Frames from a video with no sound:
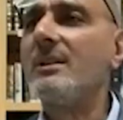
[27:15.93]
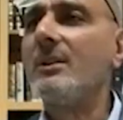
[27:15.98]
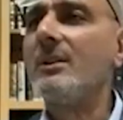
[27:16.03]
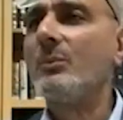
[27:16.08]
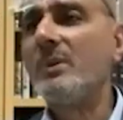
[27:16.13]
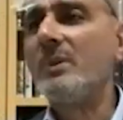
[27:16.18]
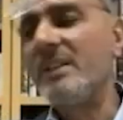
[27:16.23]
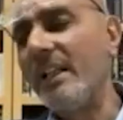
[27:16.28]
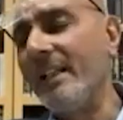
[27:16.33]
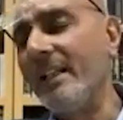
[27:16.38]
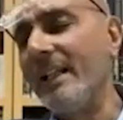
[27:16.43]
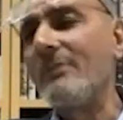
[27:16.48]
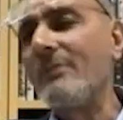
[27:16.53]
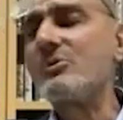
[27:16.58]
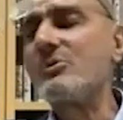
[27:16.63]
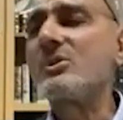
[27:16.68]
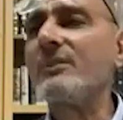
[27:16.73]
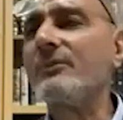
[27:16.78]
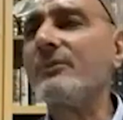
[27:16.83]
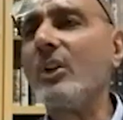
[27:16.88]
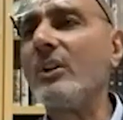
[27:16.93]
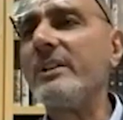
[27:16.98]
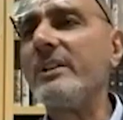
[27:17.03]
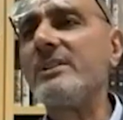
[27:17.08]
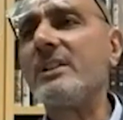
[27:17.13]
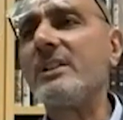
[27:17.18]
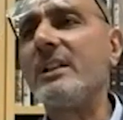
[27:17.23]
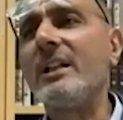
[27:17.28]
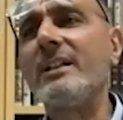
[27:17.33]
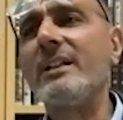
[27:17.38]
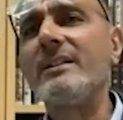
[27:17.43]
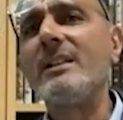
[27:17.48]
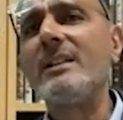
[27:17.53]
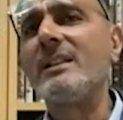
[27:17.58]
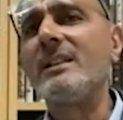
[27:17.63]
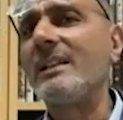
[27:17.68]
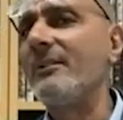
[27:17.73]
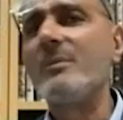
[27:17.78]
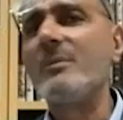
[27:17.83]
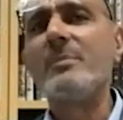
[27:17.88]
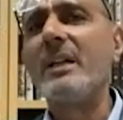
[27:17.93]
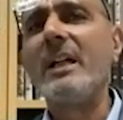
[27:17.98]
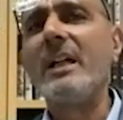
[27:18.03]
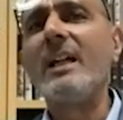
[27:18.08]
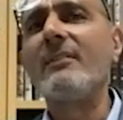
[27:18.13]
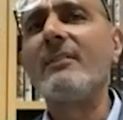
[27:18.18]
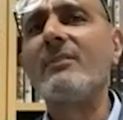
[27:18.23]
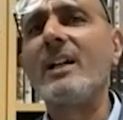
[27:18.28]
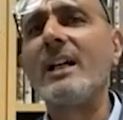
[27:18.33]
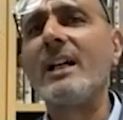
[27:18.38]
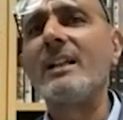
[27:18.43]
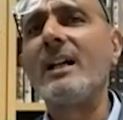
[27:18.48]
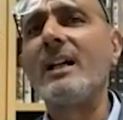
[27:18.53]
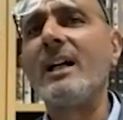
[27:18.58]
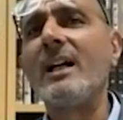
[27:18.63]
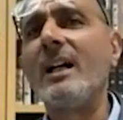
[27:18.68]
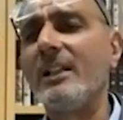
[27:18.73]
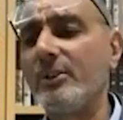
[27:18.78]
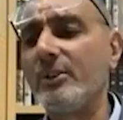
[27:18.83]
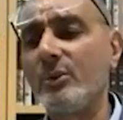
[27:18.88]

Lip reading: with any ounce of knowledge in Hadith ever behaved like that and